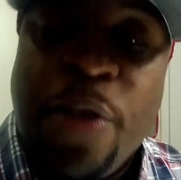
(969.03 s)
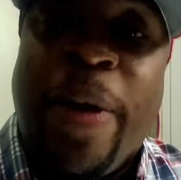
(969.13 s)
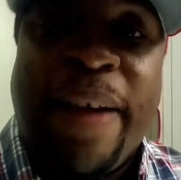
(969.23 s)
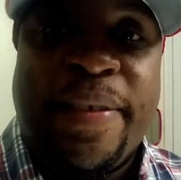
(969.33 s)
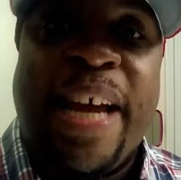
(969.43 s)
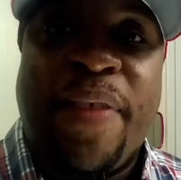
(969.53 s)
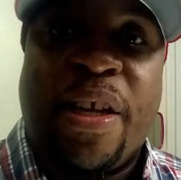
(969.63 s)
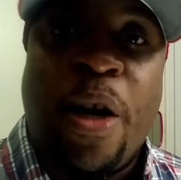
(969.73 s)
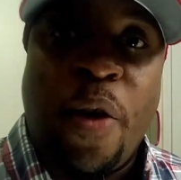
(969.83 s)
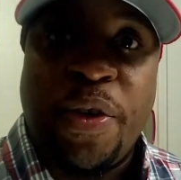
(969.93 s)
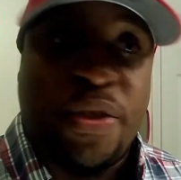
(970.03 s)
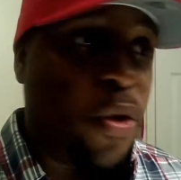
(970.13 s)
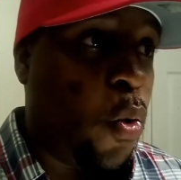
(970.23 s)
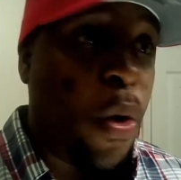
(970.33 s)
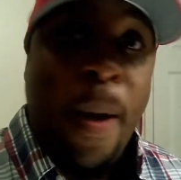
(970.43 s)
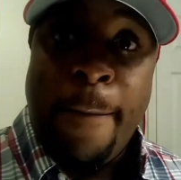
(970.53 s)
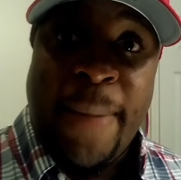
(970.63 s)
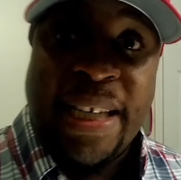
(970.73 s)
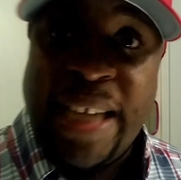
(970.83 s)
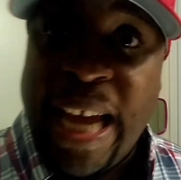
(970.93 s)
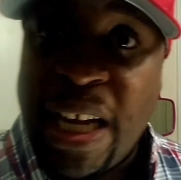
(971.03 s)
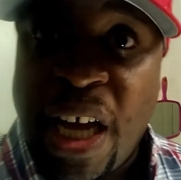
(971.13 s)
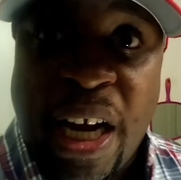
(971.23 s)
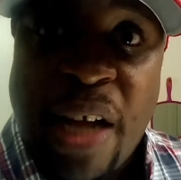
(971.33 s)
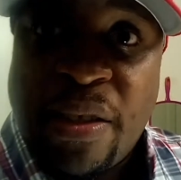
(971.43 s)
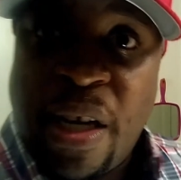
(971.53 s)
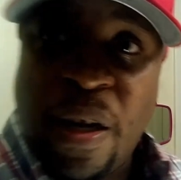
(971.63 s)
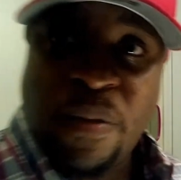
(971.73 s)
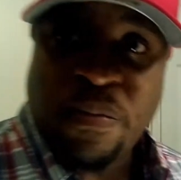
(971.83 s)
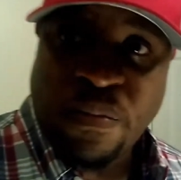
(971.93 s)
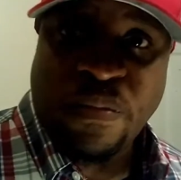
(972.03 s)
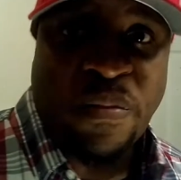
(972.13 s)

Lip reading: You have to have that courage. So my dad got out there,